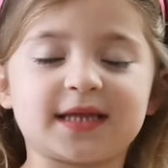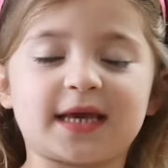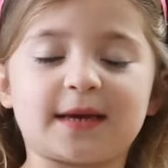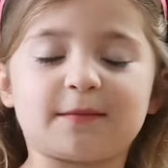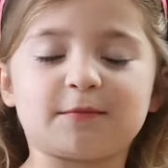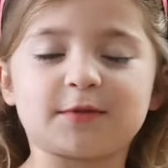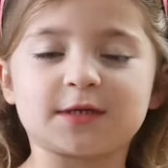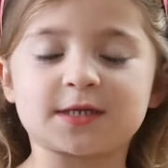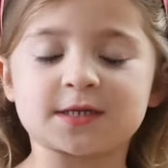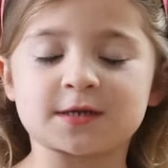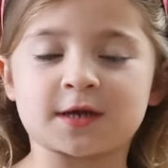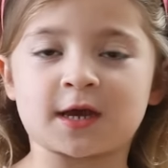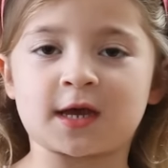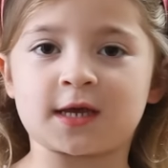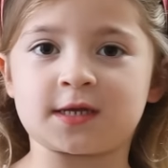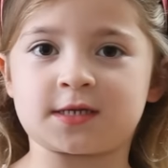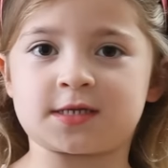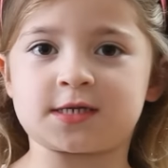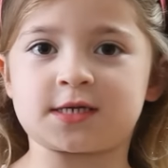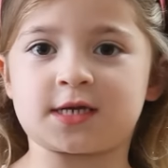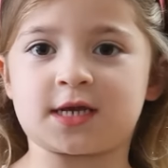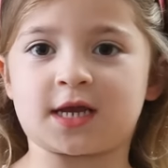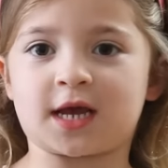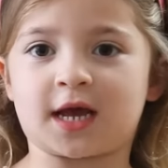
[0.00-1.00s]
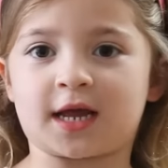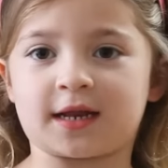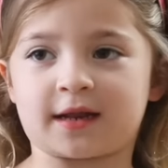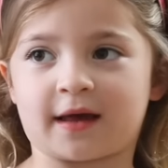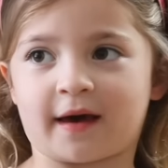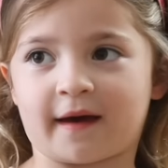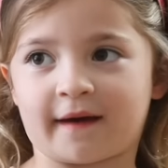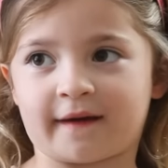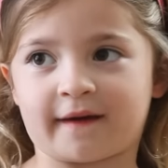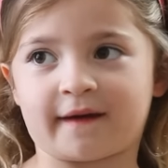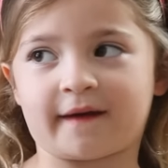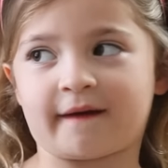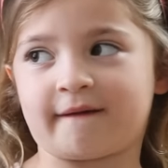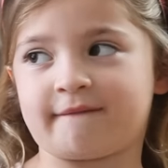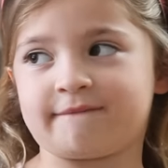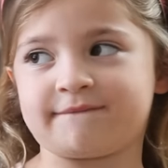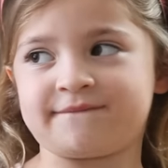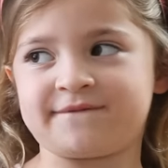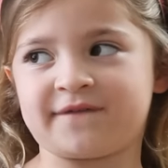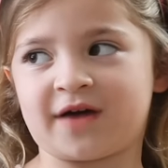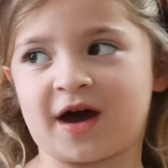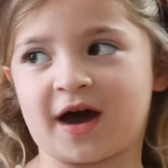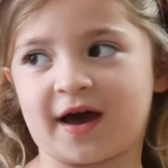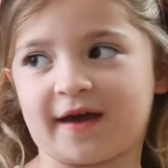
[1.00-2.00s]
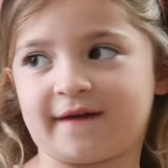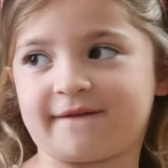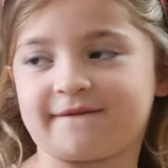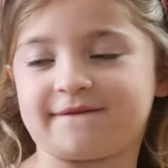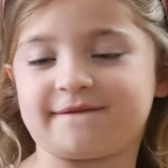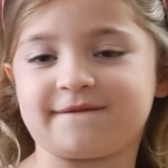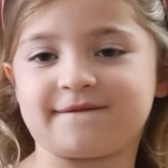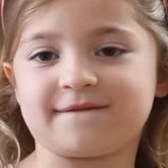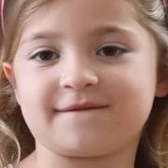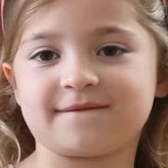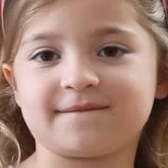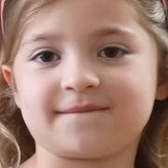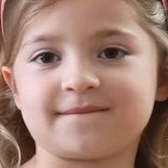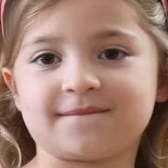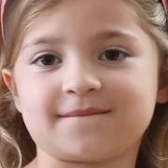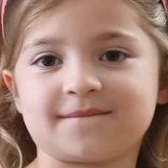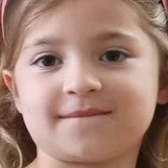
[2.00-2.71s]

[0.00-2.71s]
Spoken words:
My name is Casey and I am 5.